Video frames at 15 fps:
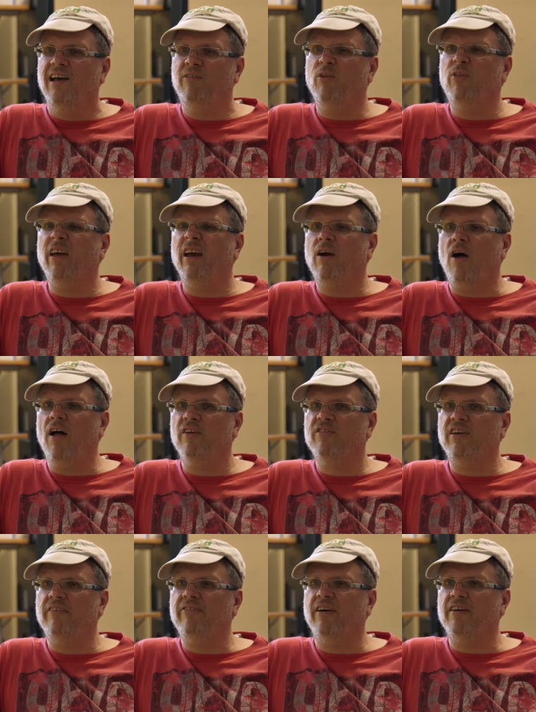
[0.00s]
If you think all
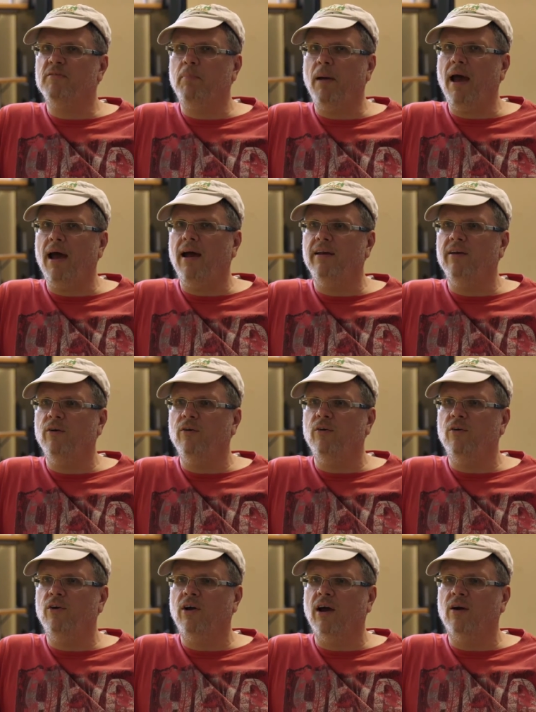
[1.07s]
suffering's bad, you,
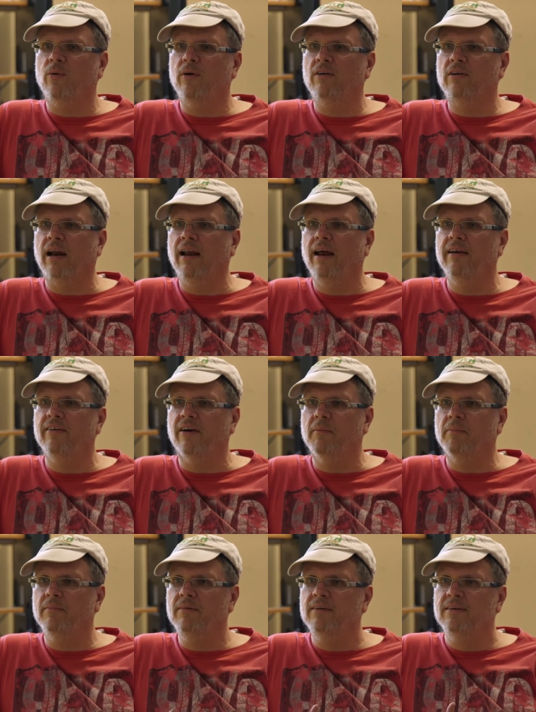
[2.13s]
you got a real
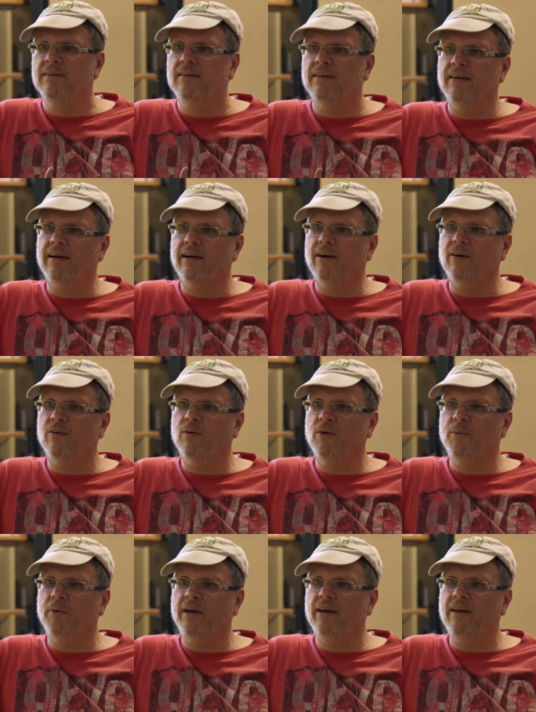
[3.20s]
conundrum, you know,
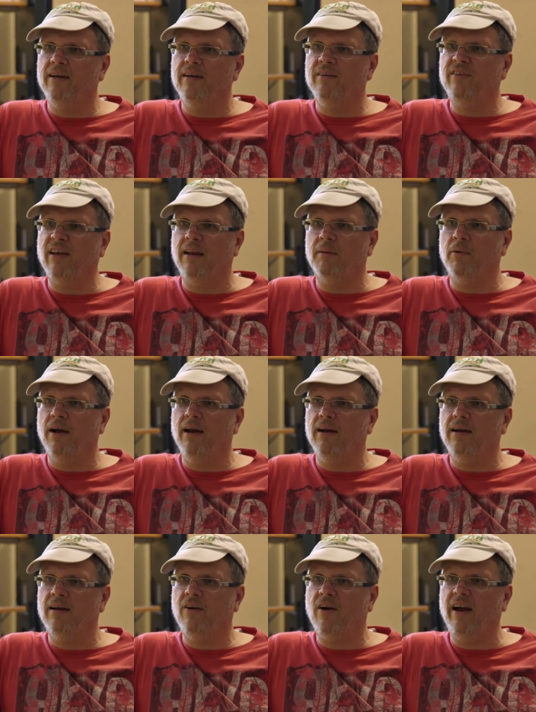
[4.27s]
when we
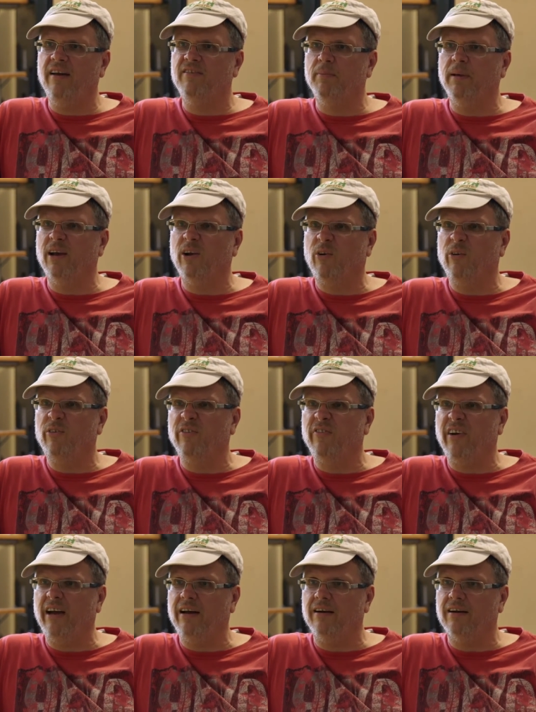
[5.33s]
celebrate Christ being
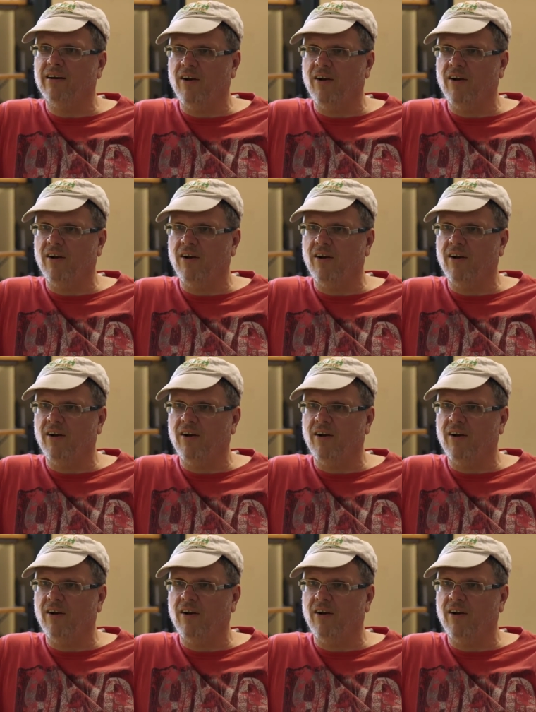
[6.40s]
crucified on a